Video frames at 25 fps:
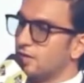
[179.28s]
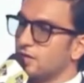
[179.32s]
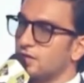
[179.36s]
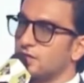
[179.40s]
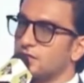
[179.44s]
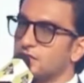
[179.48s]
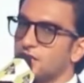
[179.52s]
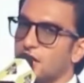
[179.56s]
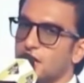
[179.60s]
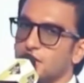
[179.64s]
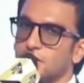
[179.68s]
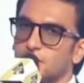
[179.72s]
of the
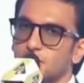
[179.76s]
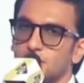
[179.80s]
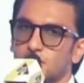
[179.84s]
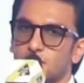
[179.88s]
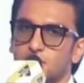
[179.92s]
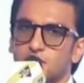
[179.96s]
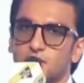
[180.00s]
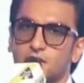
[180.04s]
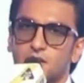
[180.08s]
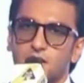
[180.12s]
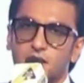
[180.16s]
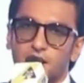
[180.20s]
tunnel,
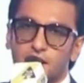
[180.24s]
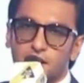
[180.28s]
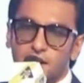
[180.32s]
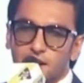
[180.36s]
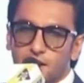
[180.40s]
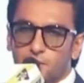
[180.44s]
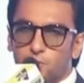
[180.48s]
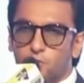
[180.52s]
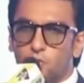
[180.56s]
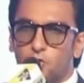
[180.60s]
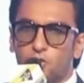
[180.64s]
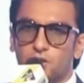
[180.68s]
and
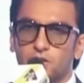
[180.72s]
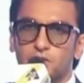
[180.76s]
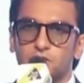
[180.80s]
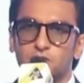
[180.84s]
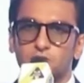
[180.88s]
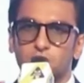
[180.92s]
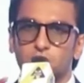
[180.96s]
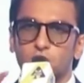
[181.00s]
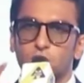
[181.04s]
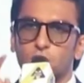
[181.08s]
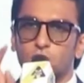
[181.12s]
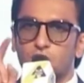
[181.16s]
I'm walking
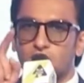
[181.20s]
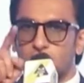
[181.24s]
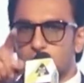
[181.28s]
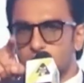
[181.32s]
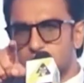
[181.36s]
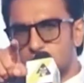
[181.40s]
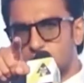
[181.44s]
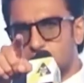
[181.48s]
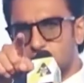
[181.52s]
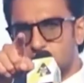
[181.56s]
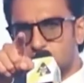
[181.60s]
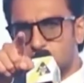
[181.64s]
through, and I'm
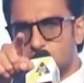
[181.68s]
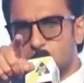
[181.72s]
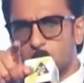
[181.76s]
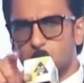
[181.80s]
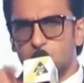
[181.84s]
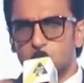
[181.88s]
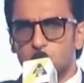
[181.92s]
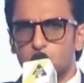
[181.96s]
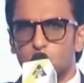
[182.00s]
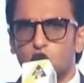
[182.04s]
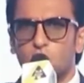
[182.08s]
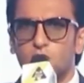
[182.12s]
seeing
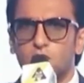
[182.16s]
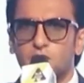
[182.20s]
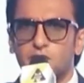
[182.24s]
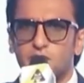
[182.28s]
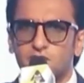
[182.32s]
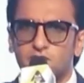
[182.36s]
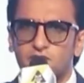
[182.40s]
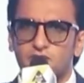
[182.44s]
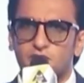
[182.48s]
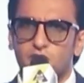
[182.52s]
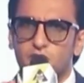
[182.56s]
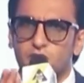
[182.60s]
Karan is walking
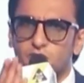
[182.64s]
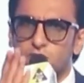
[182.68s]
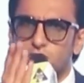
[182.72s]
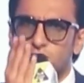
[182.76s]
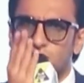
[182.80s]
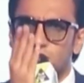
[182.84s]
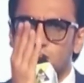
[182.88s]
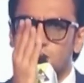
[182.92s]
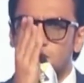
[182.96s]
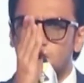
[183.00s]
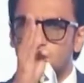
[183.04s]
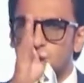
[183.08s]
in front of
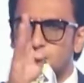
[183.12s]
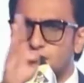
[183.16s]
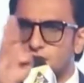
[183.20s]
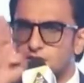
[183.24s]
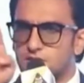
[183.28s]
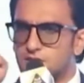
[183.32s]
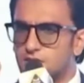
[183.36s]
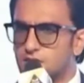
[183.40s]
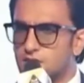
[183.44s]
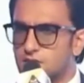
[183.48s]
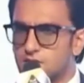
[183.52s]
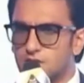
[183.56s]
me, and he makes
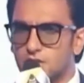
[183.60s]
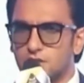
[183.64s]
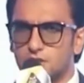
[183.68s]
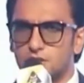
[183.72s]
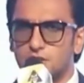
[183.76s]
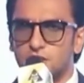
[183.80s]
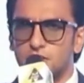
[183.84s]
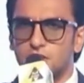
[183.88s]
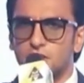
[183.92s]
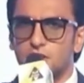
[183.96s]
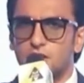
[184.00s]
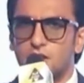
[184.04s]
the
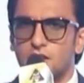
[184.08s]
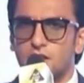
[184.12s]
turn.